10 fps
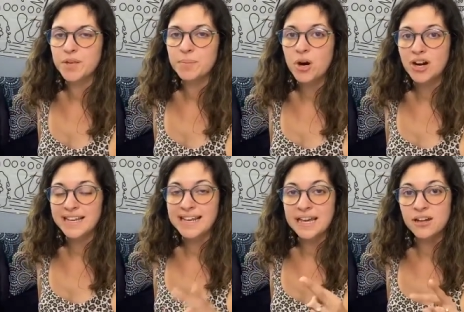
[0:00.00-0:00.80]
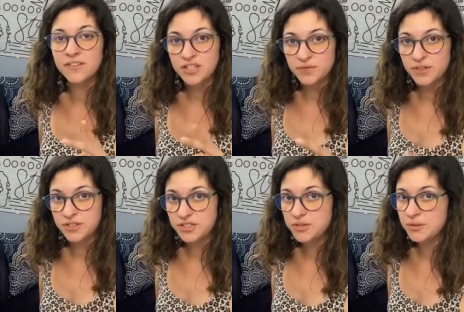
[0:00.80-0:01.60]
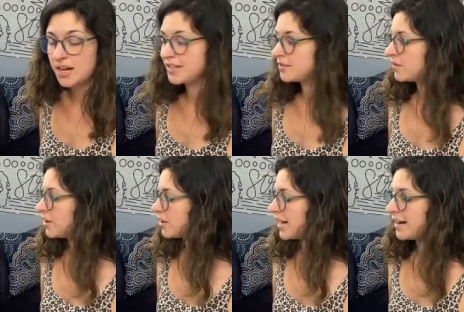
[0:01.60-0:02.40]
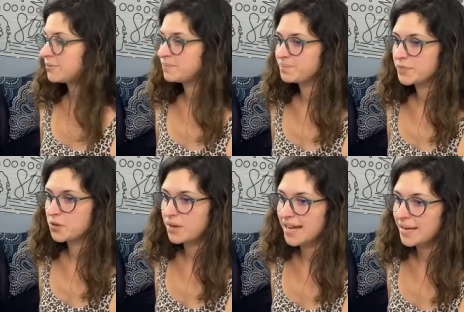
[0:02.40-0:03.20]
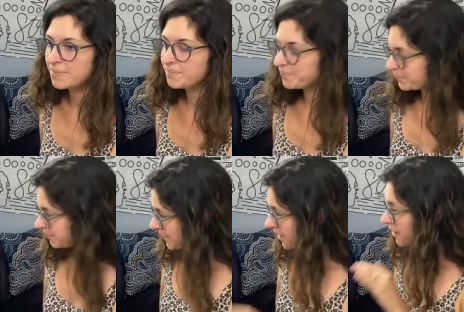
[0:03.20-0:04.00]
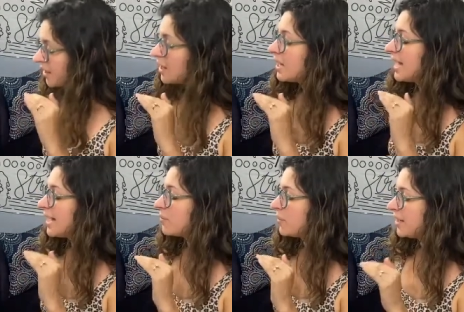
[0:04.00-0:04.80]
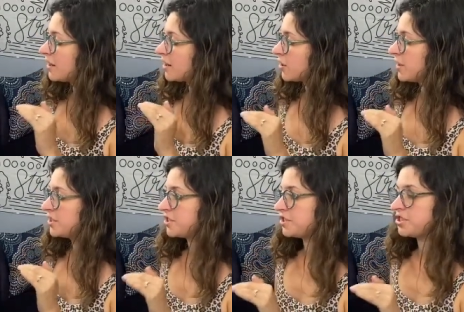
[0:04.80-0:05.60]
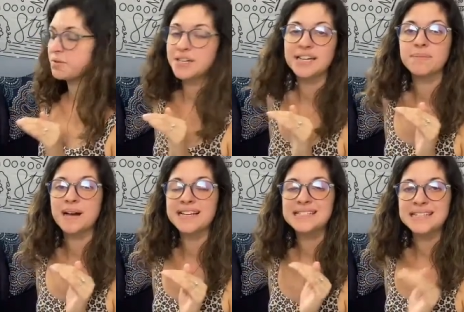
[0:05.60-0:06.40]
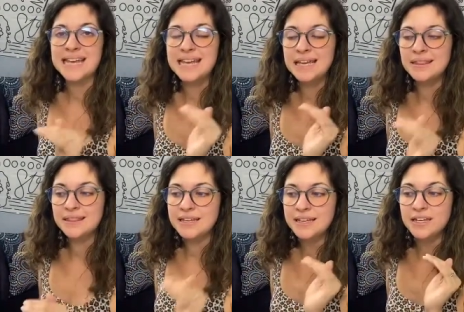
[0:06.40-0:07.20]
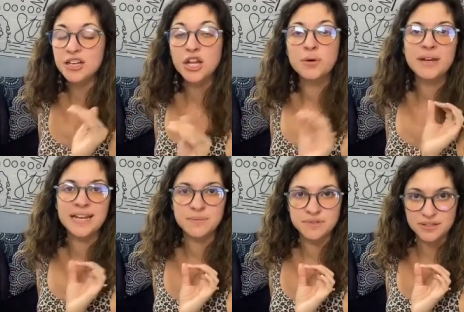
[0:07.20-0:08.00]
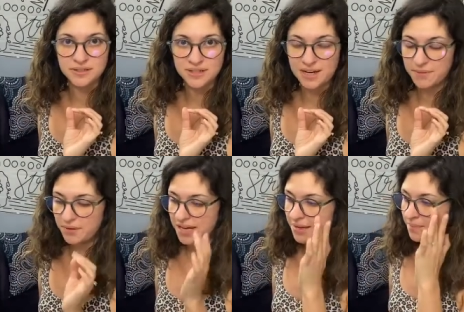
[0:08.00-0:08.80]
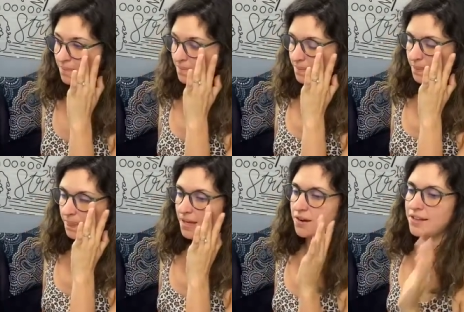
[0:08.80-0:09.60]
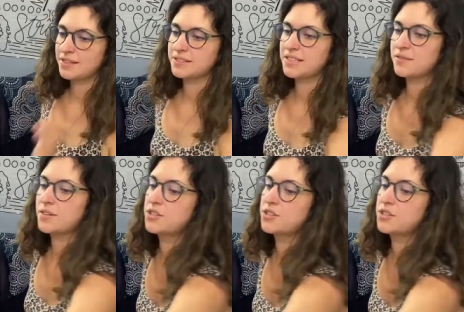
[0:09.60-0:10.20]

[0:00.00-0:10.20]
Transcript: part again on these first 2 lines of the clown, okay? And we are going to do it by saying the note names this time, okay? All right, let's give it